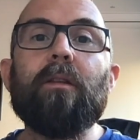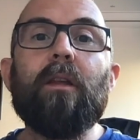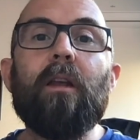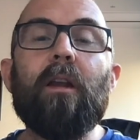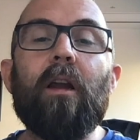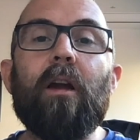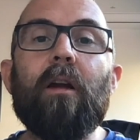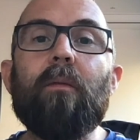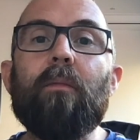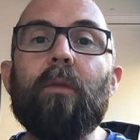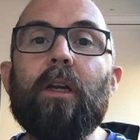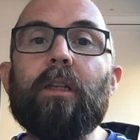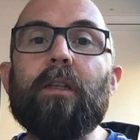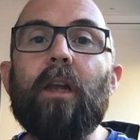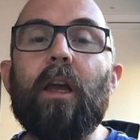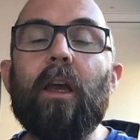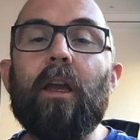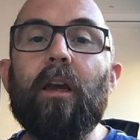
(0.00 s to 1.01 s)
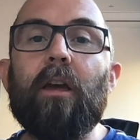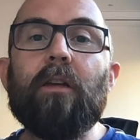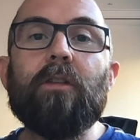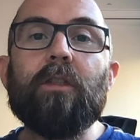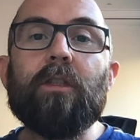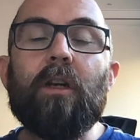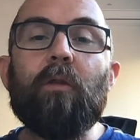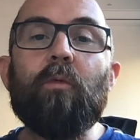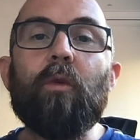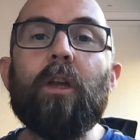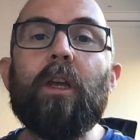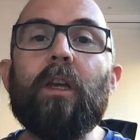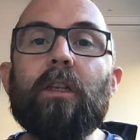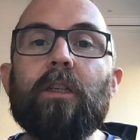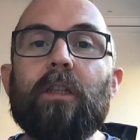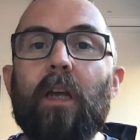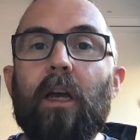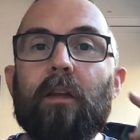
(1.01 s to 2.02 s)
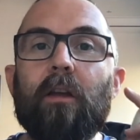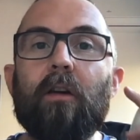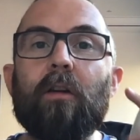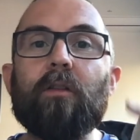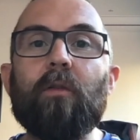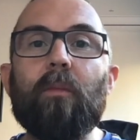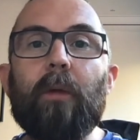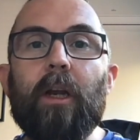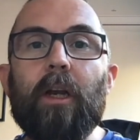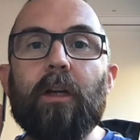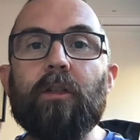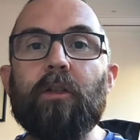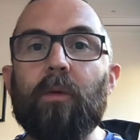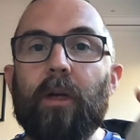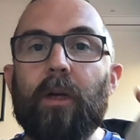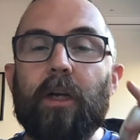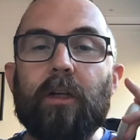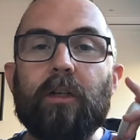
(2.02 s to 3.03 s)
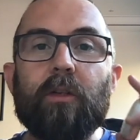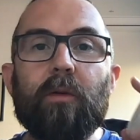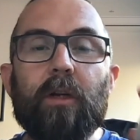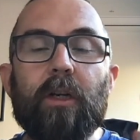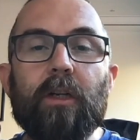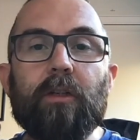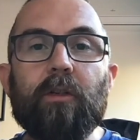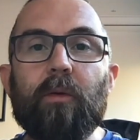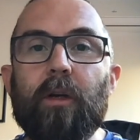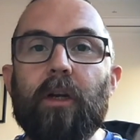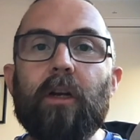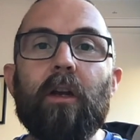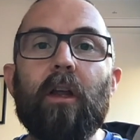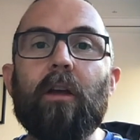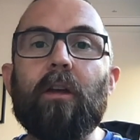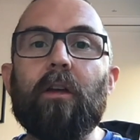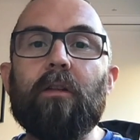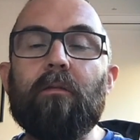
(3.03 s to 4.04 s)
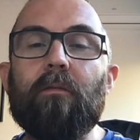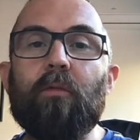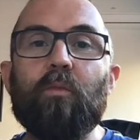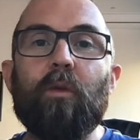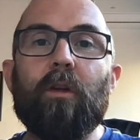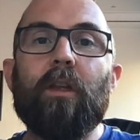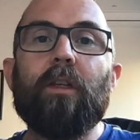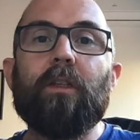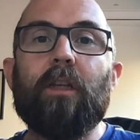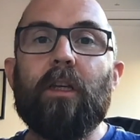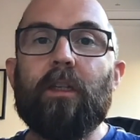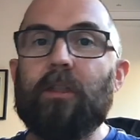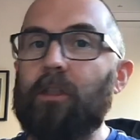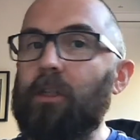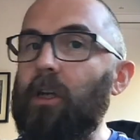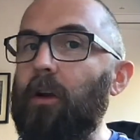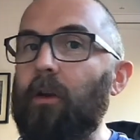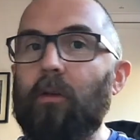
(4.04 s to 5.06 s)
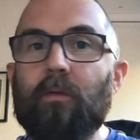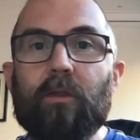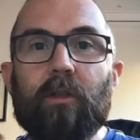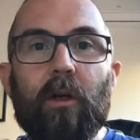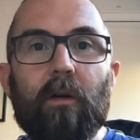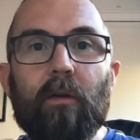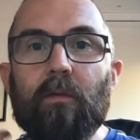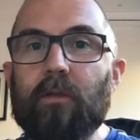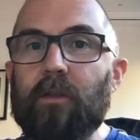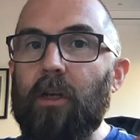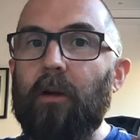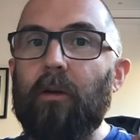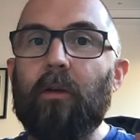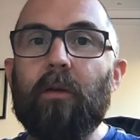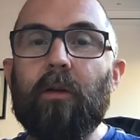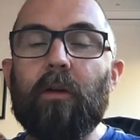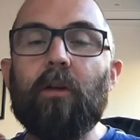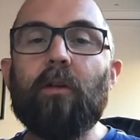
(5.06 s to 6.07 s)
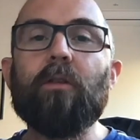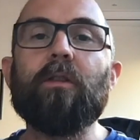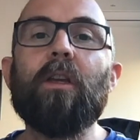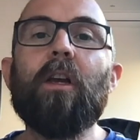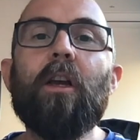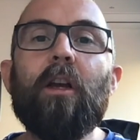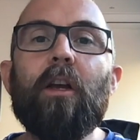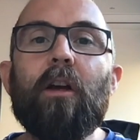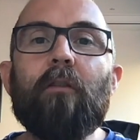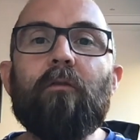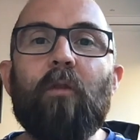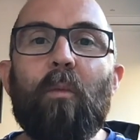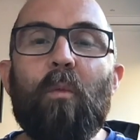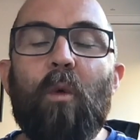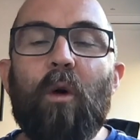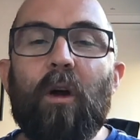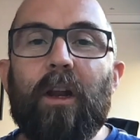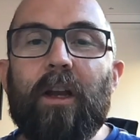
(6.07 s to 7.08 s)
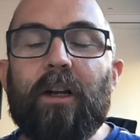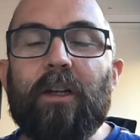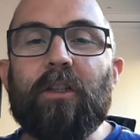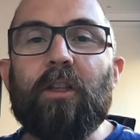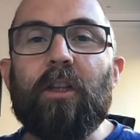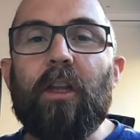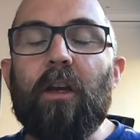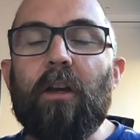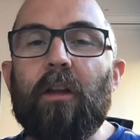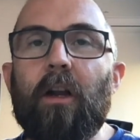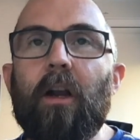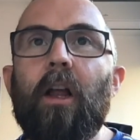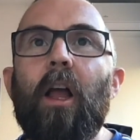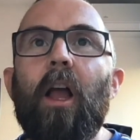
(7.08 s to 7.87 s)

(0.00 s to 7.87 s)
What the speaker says: The alarm is like just a ringing sound that goes from ear to ear to ear to ear, like when they say stereo, stereo, stereo, it goes from one ear to the other.